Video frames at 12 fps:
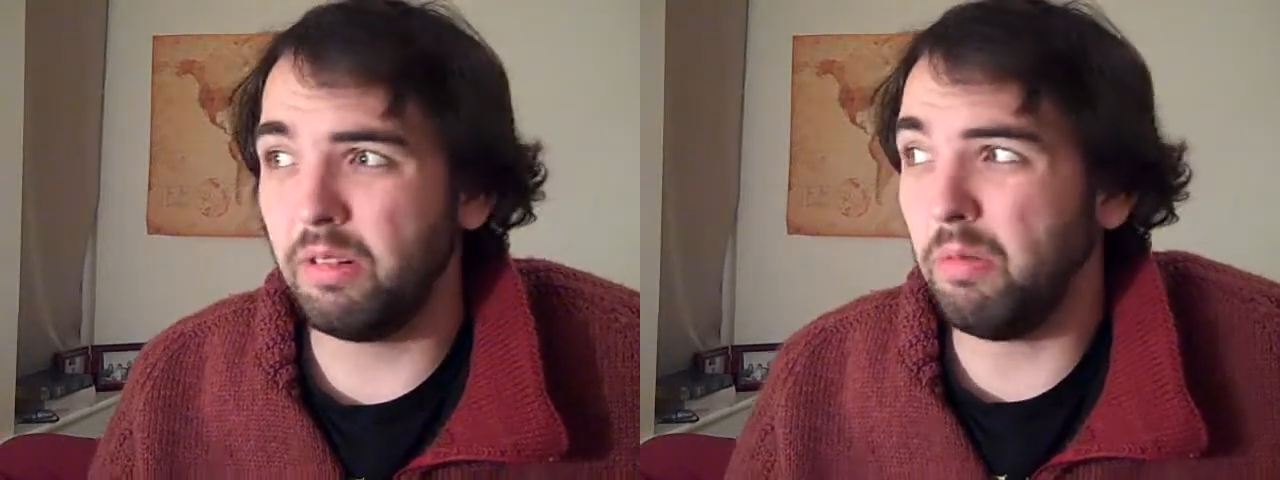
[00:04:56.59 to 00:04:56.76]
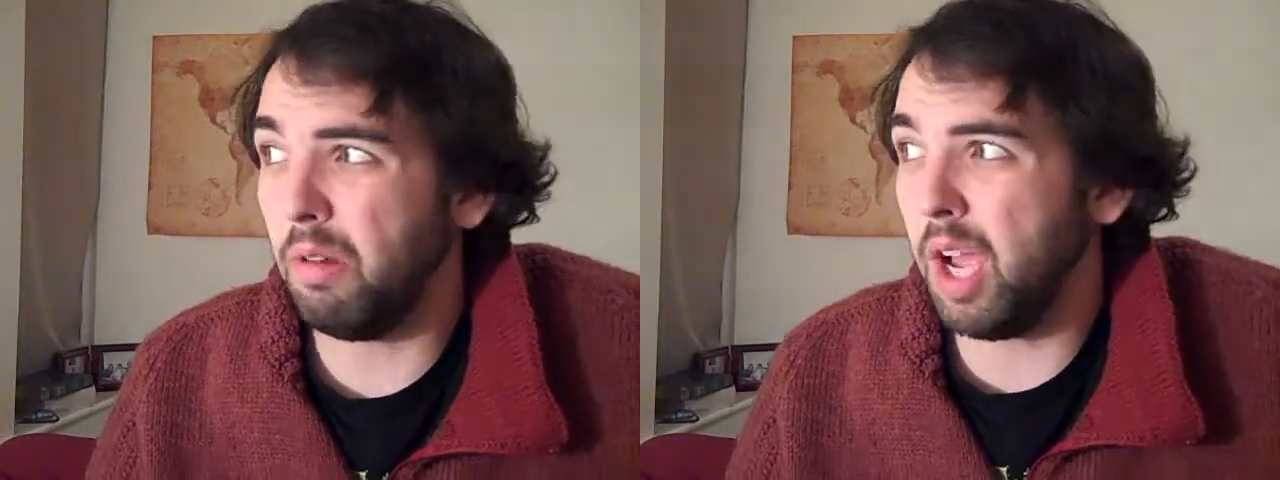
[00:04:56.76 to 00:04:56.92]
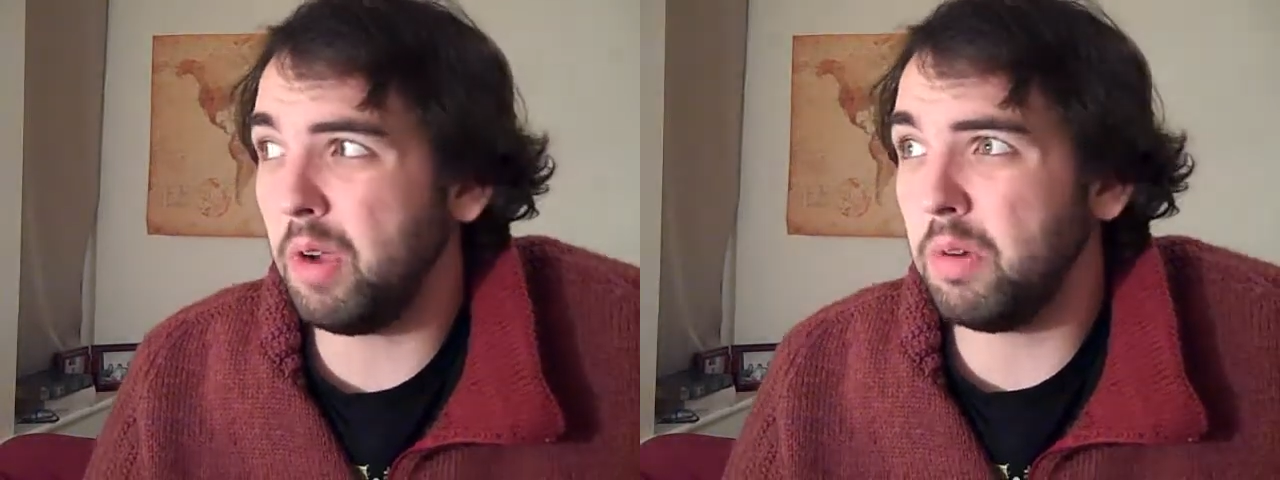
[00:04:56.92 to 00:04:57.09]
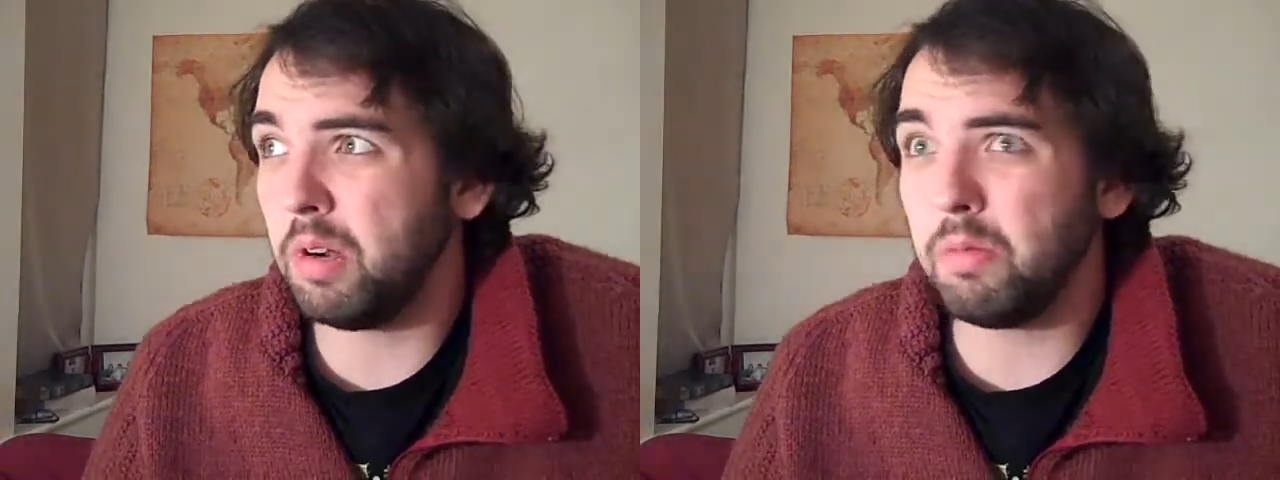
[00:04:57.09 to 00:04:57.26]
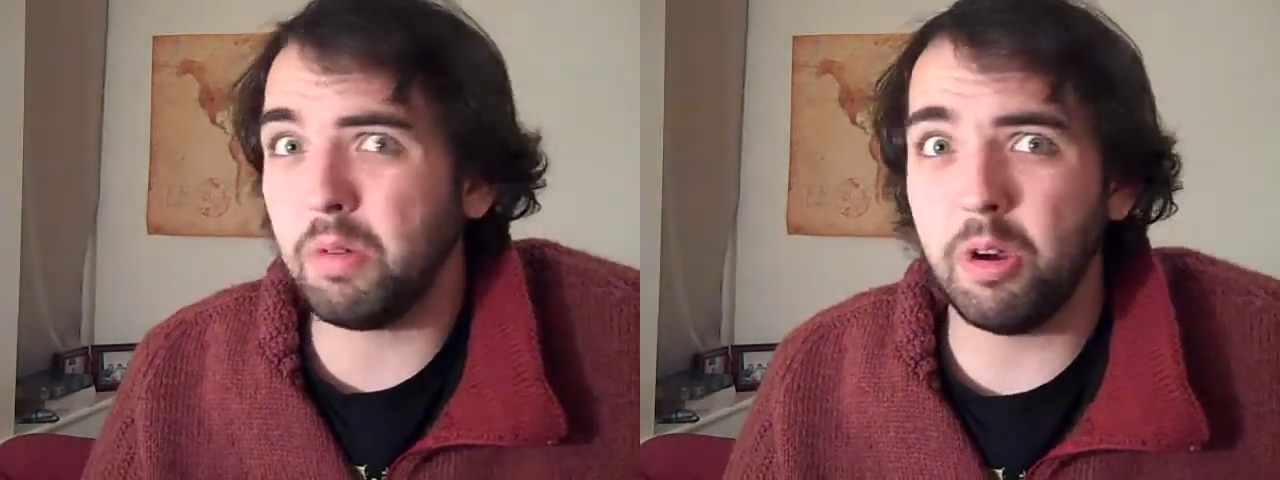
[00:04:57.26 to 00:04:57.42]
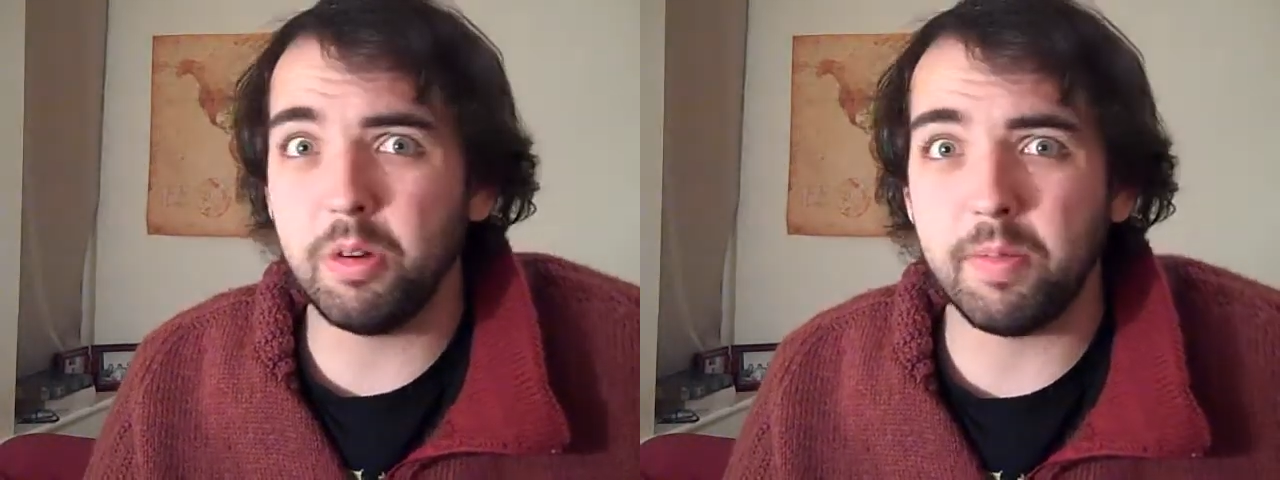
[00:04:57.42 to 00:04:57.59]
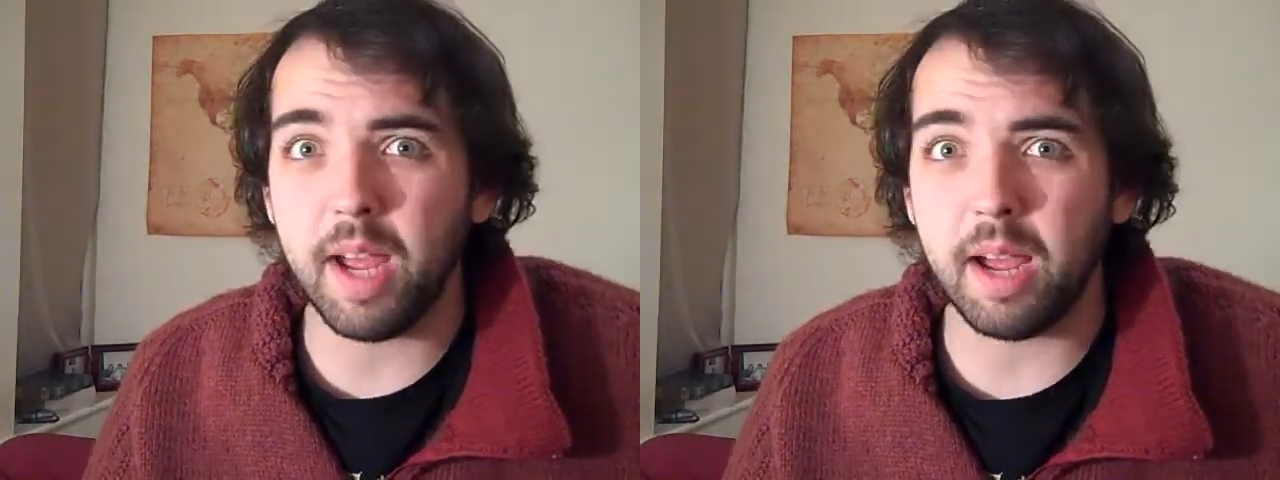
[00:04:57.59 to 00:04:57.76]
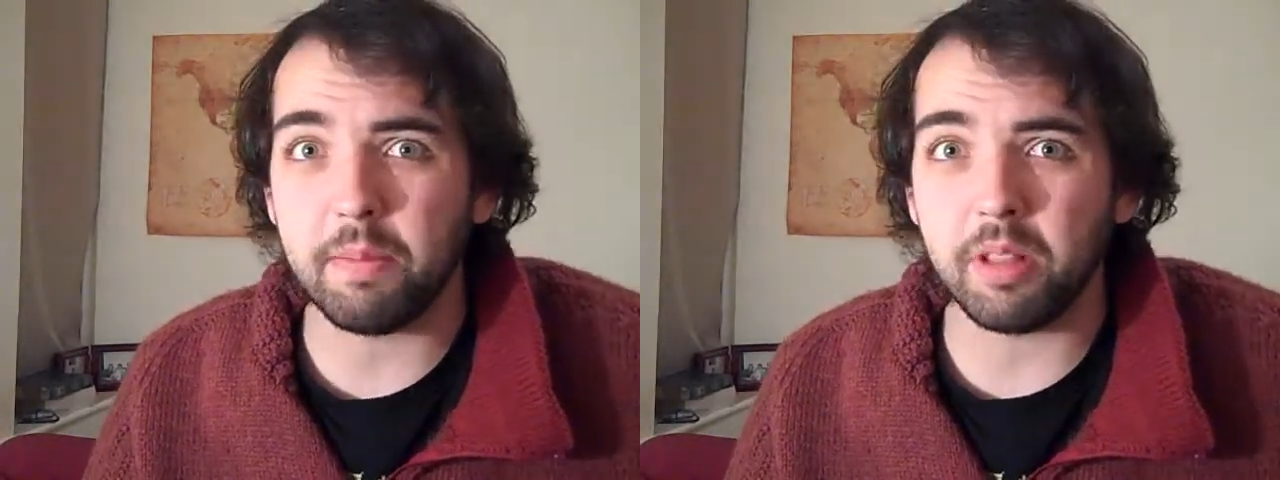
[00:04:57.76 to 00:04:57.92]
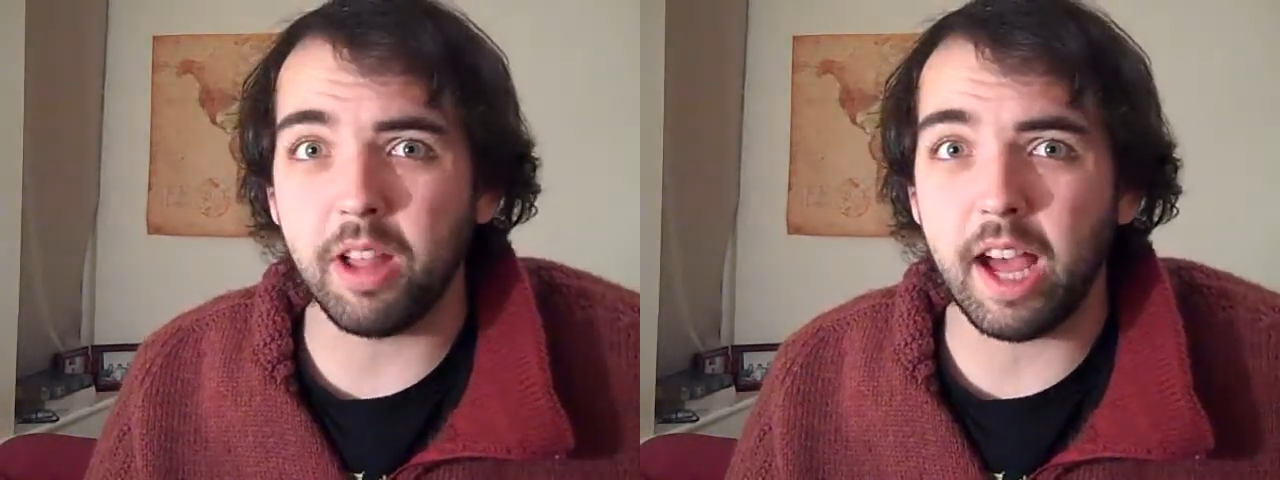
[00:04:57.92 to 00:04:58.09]
Why would a road
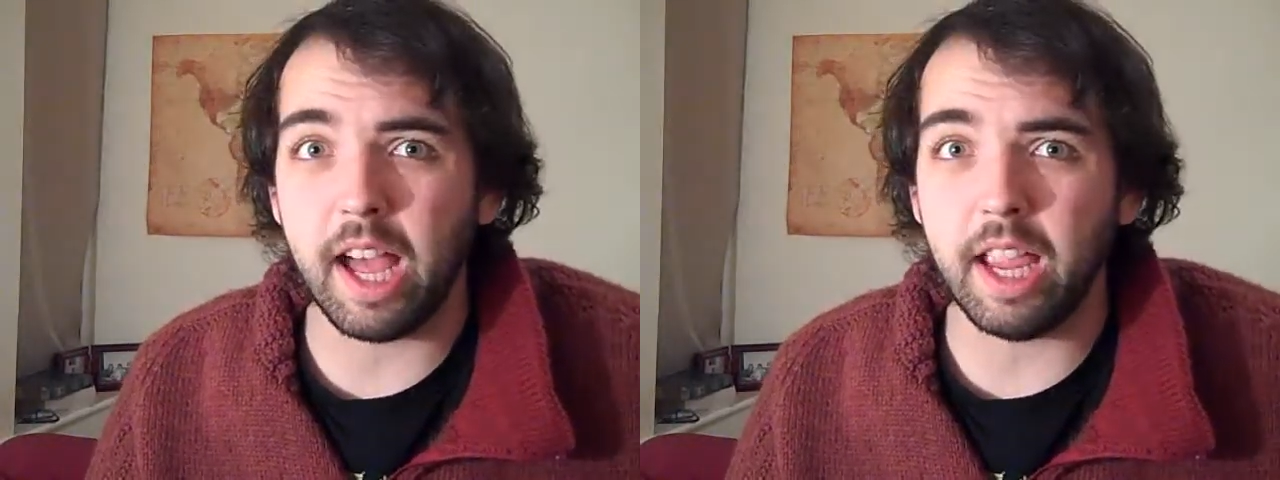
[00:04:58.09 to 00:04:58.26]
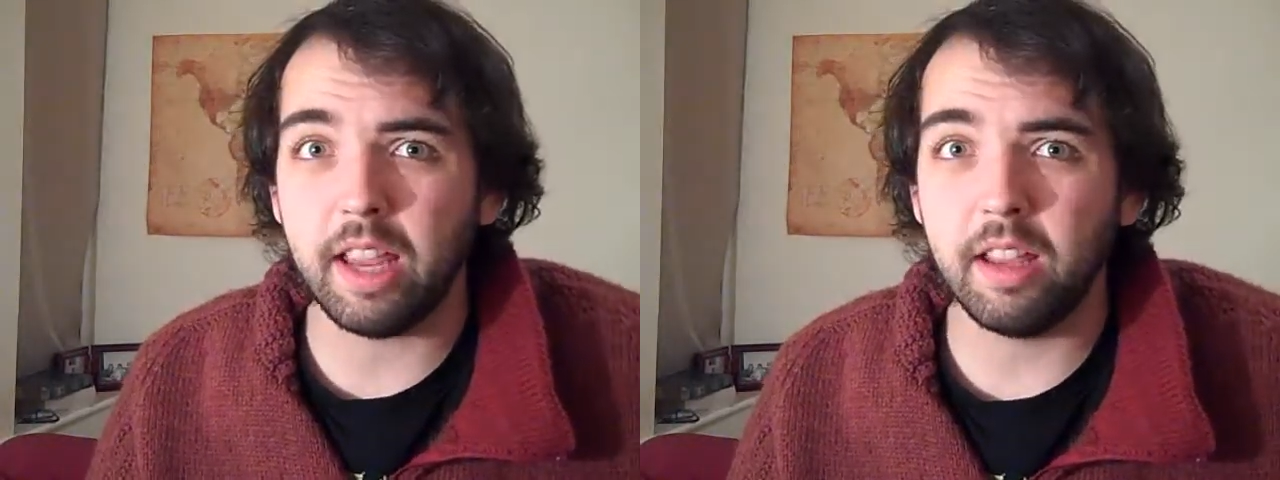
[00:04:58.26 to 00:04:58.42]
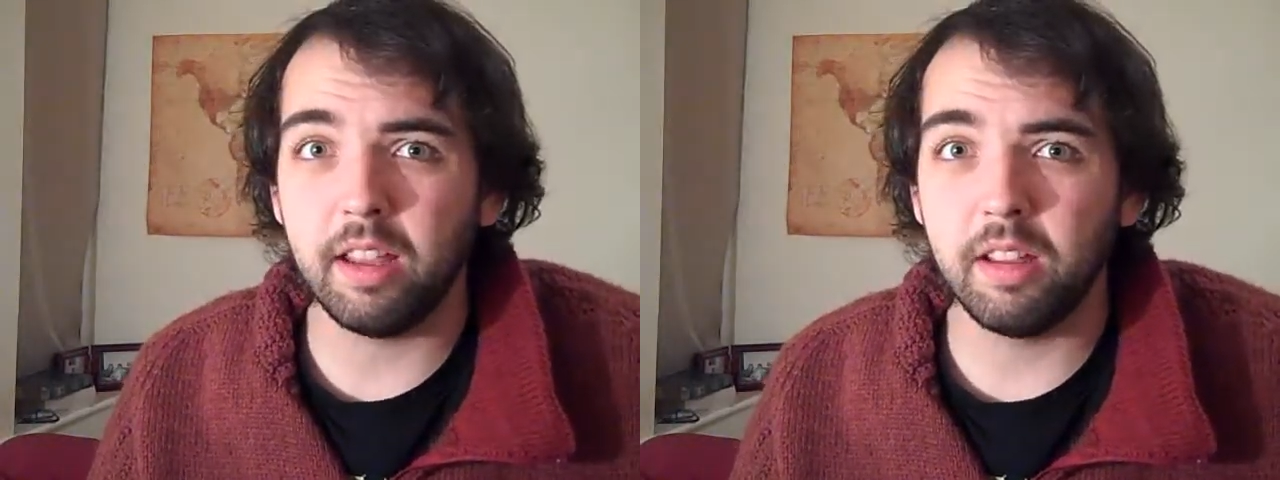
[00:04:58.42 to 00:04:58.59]
map lie?